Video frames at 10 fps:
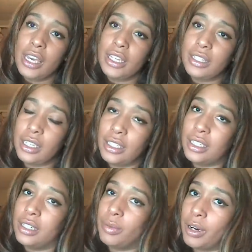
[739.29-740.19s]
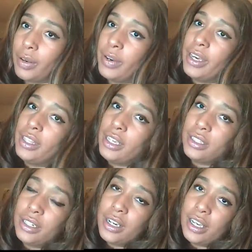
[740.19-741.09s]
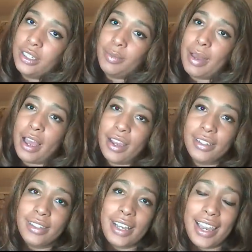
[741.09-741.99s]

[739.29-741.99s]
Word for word: it's easy to work with, easy to customize,